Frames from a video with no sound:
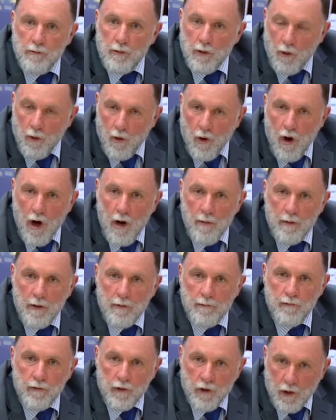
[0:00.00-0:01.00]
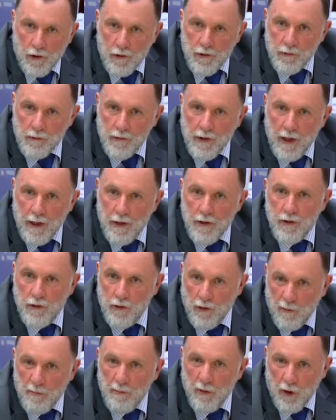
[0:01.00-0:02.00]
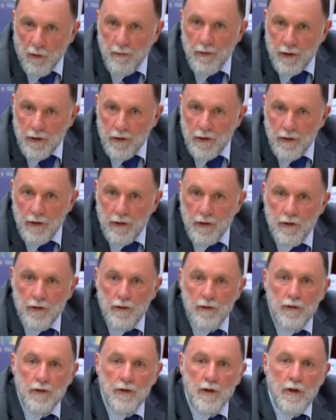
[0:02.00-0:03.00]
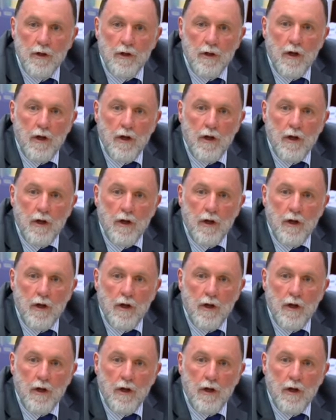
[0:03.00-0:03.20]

requirement for consultation on permit conditions.